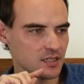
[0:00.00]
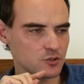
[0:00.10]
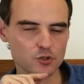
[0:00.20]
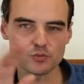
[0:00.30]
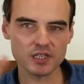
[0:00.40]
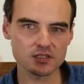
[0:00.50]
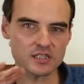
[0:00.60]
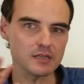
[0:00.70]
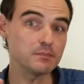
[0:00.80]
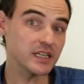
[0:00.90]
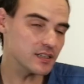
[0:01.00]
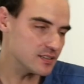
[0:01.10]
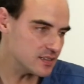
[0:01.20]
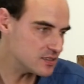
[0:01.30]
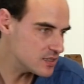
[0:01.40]
So we'll see, but
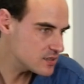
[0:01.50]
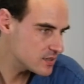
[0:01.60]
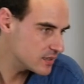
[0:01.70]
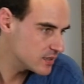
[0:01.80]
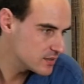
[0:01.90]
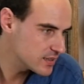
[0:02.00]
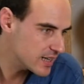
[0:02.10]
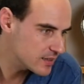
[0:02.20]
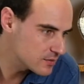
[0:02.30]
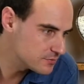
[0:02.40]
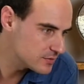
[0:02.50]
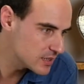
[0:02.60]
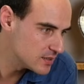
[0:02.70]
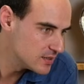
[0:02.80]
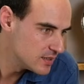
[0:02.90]
this is the kind of
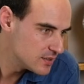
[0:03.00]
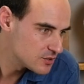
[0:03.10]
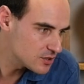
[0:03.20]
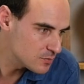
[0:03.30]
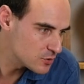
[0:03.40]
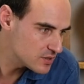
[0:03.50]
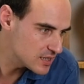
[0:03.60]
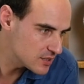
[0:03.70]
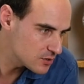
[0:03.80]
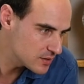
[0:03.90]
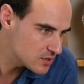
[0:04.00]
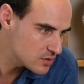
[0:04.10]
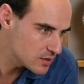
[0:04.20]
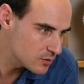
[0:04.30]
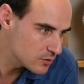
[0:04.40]
summer tea, so it's
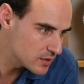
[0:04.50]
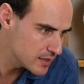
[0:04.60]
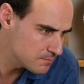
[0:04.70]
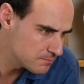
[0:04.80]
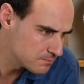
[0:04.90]
still early.